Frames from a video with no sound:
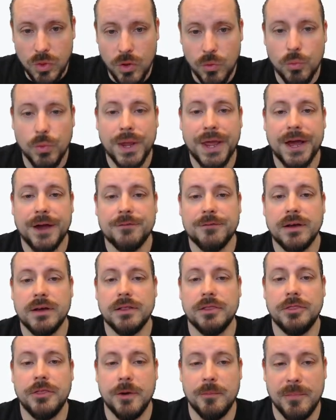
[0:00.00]
We have
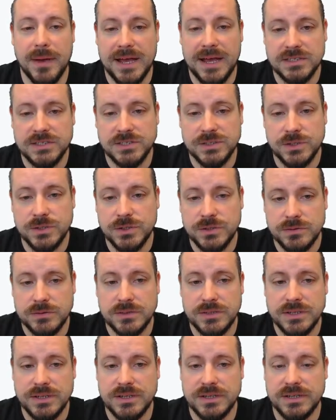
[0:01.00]
the master.
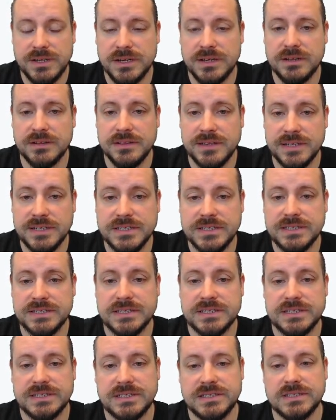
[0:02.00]
This
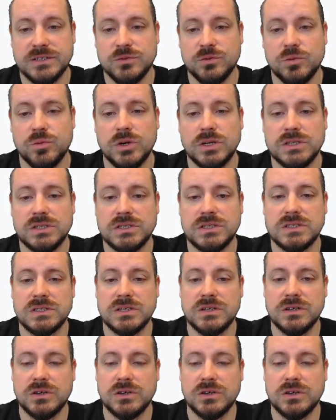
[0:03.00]
is what